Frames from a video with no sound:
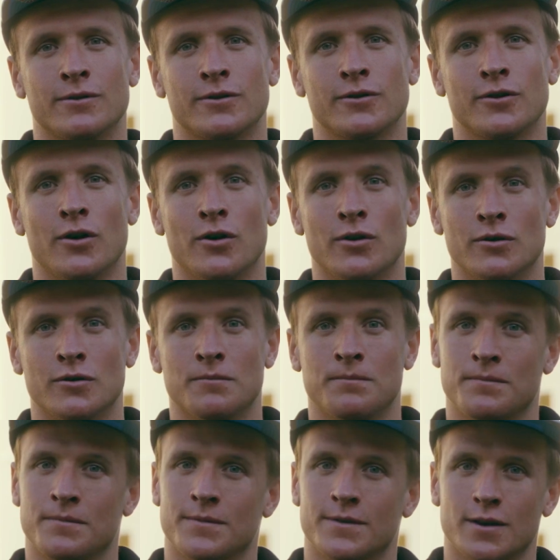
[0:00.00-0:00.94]
to go
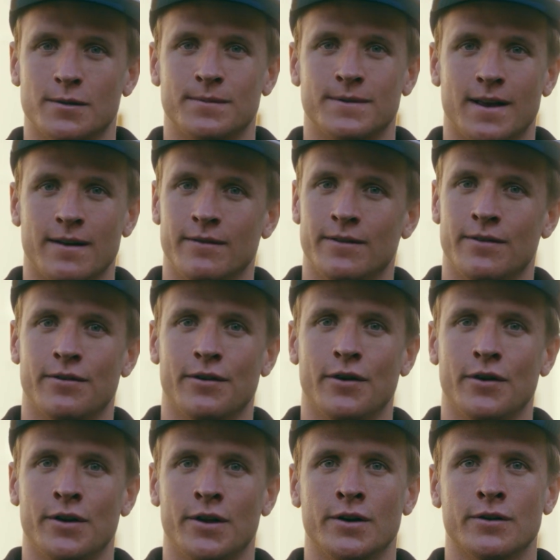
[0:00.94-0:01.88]
sub
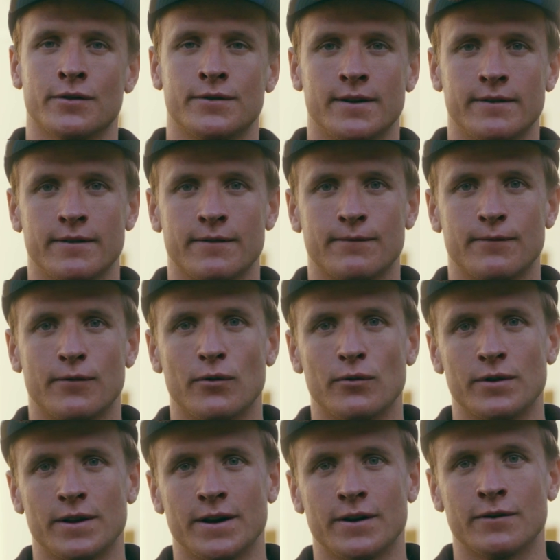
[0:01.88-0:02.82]
7:30 or
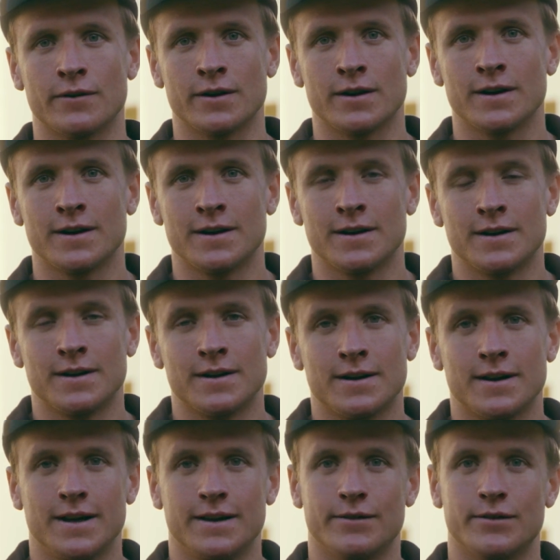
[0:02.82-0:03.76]
7:40 or
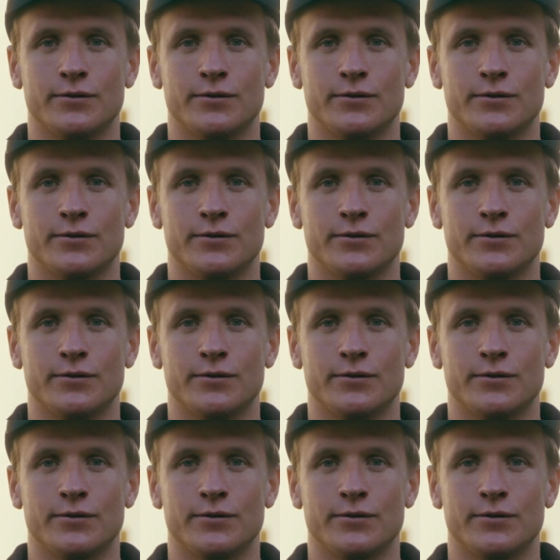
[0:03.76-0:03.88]
even